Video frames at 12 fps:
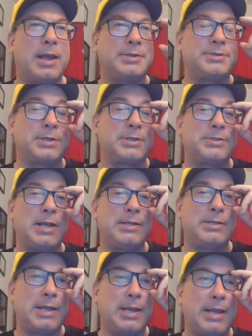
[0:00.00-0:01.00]

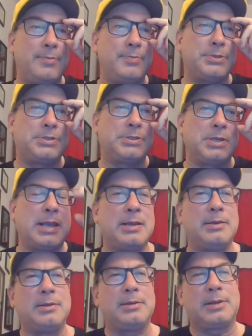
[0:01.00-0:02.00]
16 teams
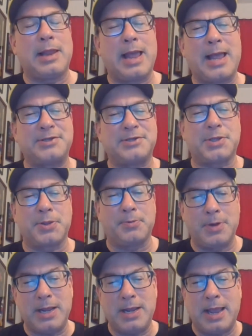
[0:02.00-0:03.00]
in Class
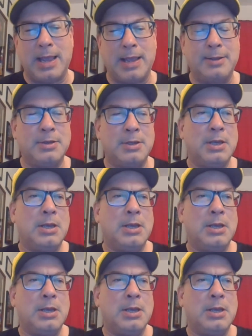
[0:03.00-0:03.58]
3A.